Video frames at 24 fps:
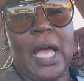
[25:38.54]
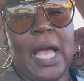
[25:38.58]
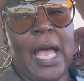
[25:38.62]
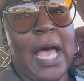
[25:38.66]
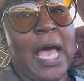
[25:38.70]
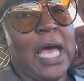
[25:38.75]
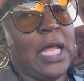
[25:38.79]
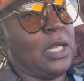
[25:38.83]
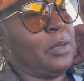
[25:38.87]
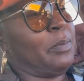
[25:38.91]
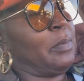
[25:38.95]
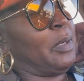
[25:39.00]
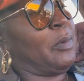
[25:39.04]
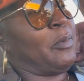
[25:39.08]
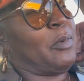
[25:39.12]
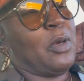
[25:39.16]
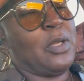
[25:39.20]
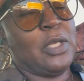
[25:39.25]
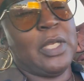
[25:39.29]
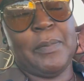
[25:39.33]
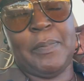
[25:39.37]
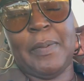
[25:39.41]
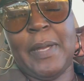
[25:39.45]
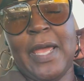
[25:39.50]
I don't be
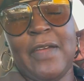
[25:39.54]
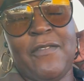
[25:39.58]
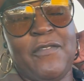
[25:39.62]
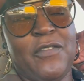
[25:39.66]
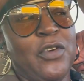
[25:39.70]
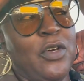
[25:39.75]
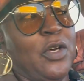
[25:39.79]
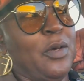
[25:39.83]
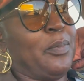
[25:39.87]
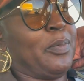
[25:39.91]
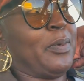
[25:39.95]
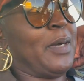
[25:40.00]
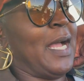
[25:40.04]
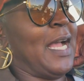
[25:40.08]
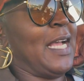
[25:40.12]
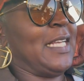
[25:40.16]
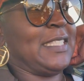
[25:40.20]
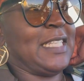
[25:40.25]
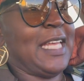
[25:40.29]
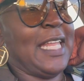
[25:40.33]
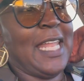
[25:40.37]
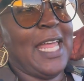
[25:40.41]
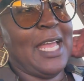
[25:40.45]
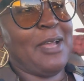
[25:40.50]
wanting to pay full
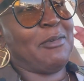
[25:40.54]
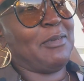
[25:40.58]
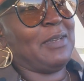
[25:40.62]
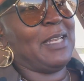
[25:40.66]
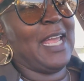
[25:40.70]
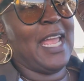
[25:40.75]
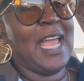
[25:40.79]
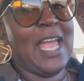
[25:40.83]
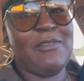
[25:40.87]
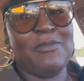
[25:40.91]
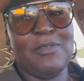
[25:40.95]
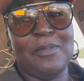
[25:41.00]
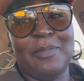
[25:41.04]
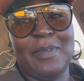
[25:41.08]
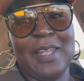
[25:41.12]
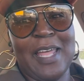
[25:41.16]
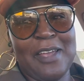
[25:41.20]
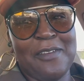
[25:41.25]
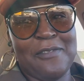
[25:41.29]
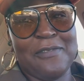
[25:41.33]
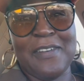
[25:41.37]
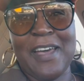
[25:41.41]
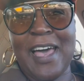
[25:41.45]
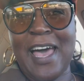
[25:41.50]
price. I like when they have them
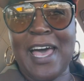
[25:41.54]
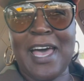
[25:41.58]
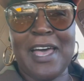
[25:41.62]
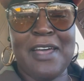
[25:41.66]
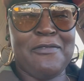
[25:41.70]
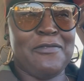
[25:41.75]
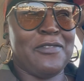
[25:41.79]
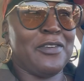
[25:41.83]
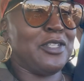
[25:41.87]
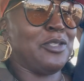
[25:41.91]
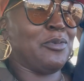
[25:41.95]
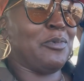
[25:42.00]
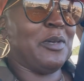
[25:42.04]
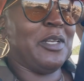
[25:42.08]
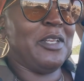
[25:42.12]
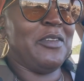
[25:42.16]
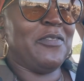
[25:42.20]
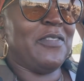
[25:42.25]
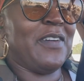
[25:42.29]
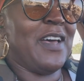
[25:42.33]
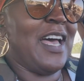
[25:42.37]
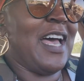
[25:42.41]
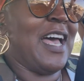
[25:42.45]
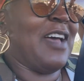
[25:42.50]
like 5 for
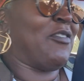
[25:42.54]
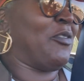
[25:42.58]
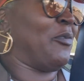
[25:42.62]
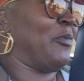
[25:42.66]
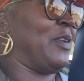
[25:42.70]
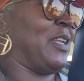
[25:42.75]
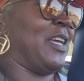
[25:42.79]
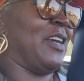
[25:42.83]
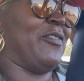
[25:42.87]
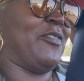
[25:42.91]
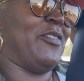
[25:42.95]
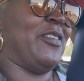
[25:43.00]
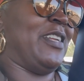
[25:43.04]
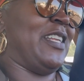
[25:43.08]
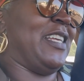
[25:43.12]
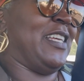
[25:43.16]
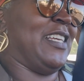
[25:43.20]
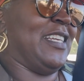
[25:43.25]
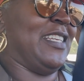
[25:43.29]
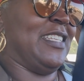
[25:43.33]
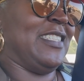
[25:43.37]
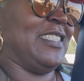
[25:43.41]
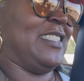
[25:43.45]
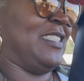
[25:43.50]
$25 or whatever it
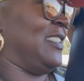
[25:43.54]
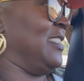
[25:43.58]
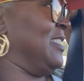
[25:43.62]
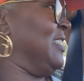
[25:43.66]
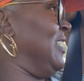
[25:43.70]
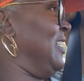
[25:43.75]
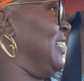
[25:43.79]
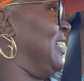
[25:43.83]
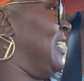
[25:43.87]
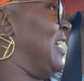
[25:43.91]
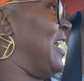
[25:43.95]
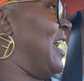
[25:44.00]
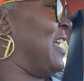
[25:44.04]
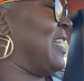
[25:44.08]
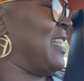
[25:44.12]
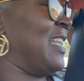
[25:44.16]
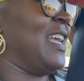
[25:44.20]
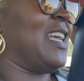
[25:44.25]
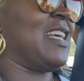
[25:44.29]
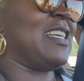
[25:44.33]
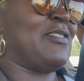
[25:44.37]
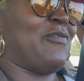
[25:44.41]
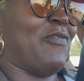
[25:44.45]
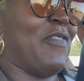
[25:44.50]
is. I
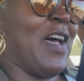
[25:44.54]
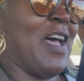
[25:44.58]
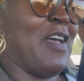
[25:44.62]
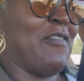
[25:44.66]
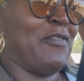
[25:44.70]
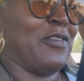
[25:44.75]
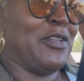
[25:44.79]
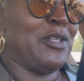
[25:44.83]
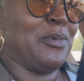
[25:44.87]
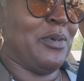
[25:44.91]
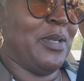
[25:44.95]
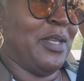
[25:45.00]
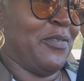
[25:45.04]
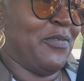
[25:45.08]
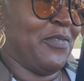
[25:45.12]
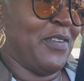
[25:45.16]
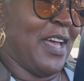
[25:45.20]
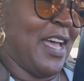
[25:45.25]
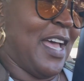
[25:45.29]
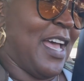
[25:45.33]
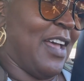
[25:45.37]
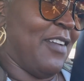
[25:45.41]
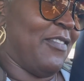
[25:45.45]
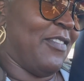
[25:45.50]
think it's $5 for
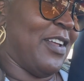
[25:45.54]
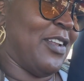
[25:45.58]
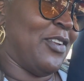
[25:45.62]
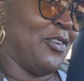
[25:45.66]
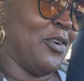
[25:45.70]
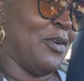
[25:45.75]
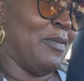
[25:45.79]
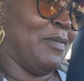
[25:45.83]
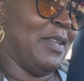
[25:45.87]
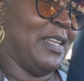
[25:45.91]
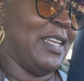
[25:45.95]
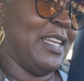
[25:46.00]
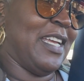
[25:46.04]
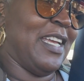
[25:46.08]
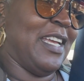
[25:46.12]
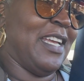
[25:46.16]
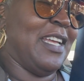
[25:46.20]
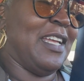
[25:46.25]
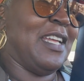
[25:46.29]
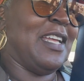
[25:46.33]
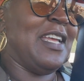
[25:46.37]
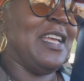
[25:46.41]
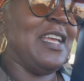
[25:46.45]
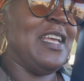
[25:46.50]
$25 I normally
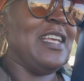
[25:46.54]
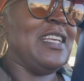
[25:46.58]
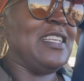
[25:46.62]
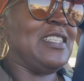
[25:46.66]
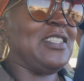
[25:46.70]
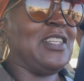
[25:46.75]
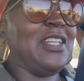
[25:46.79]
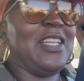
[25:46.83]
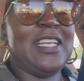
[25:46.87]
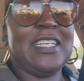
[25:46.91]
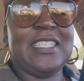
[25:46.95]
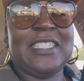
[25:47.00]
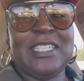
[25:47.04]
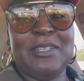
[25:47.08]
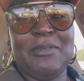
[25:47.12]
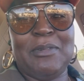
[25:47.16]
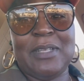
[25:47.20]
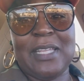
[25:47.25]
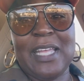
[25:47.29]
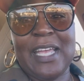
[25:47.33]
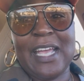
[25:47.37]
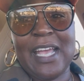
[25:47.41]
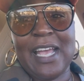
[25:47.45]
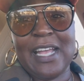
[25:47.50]
get. So let's see
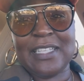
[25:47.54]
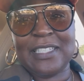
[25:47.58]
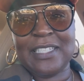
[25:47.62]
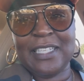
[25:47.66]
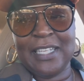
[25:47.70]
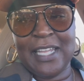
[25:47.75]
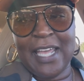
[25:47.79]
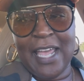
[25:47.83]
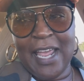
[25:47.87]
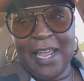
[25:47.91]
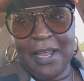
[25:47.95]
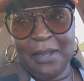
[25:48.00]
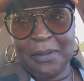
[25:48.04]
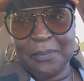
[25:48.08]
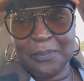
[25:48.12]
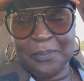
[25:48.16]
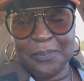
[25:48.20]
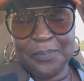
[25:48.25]
what they got today.